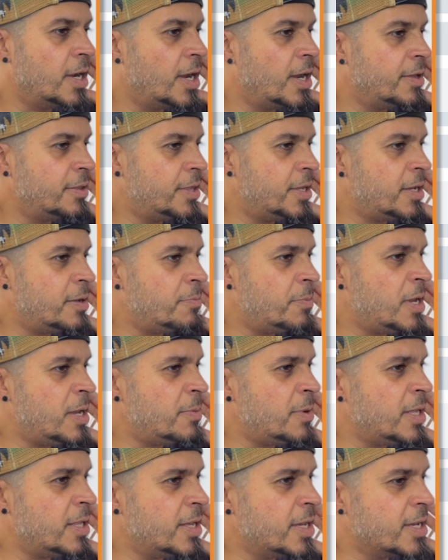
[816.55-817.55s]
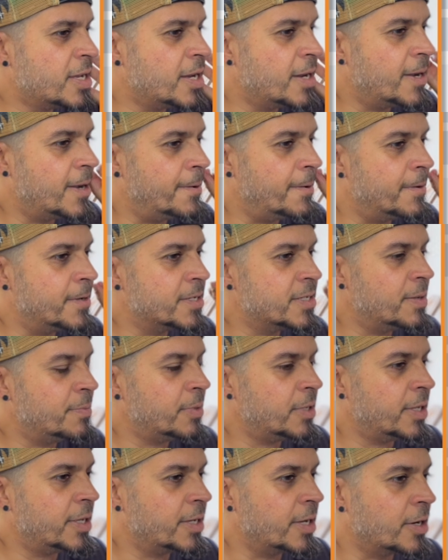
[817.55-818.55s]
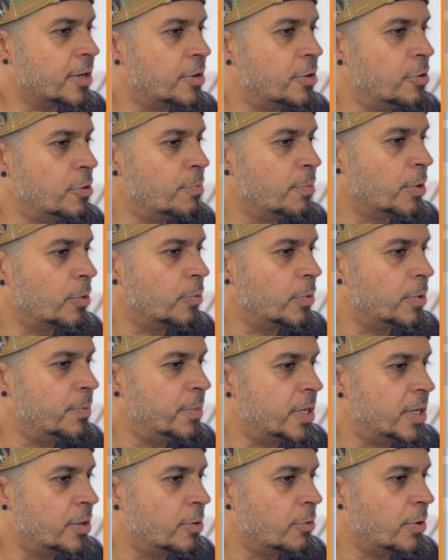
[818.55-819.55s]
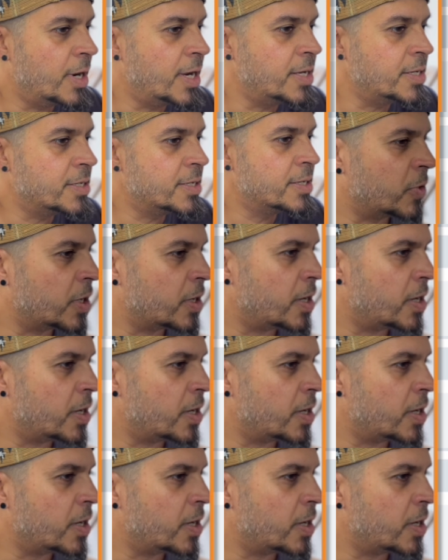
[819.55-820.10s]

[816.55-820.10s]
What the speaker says: I think maybe like something like a Cooper would be great.